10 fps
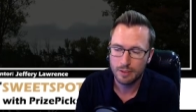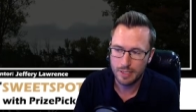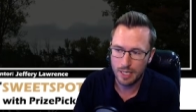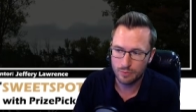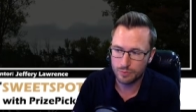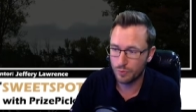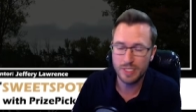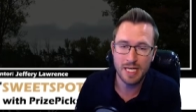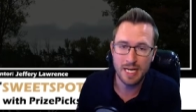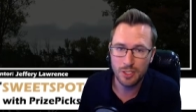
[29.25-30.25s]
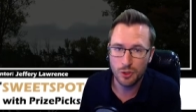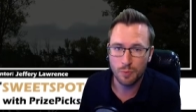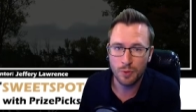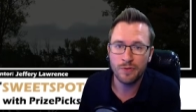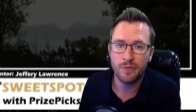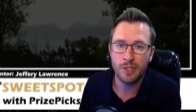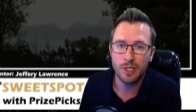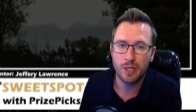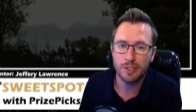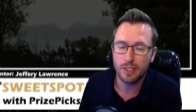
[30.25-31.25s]
Now, the reason I didn't do a preview
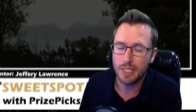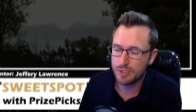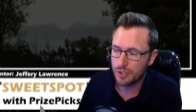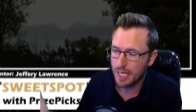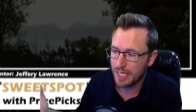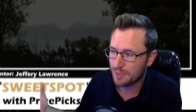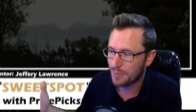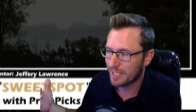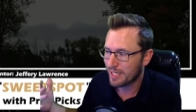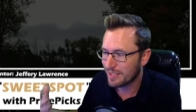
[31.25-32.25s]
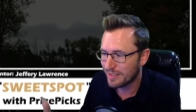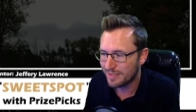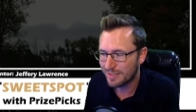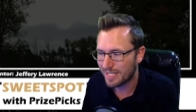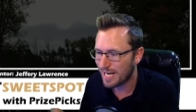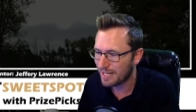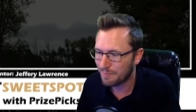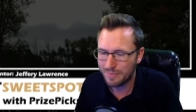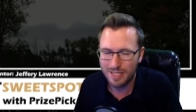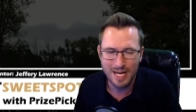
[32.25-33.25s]
video yesterday is because I
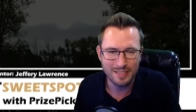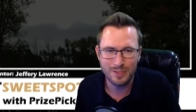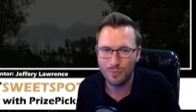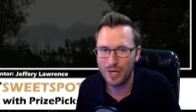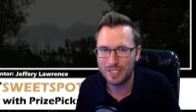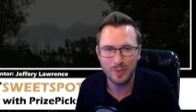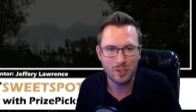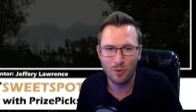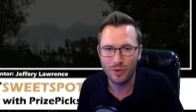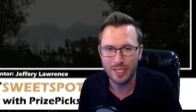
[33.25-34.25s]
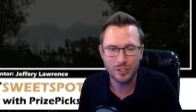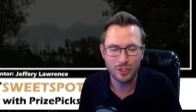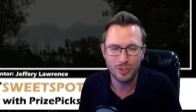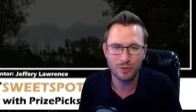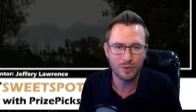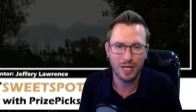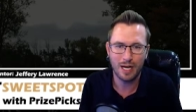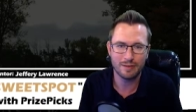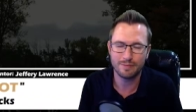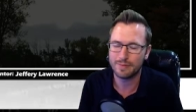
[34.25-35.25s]
got some respiratory issue,
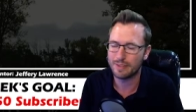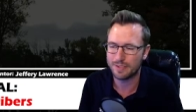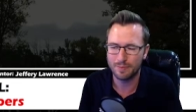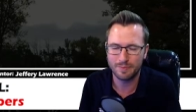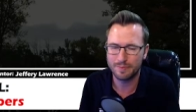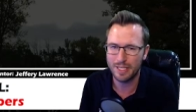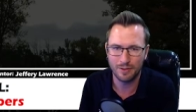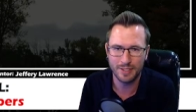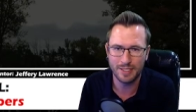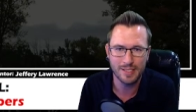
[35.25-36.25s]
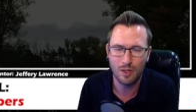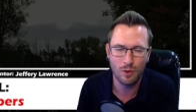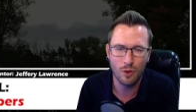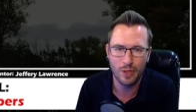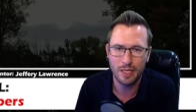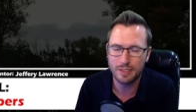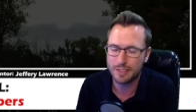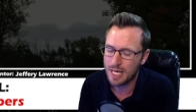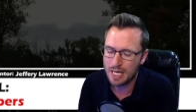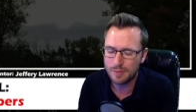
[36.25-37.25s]
some illness, I don't know what it is,
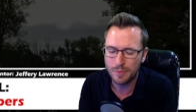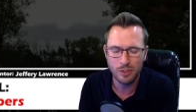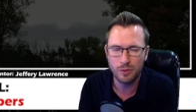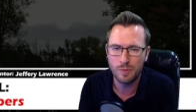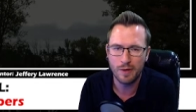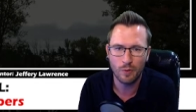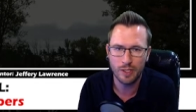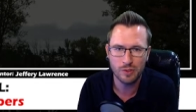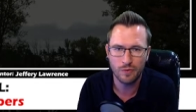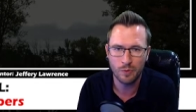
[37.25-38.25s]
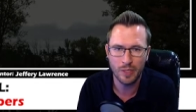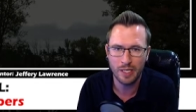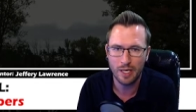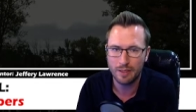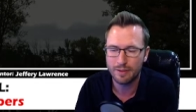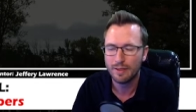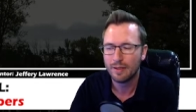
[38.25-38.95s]
caused me to lose my voice over the weekend.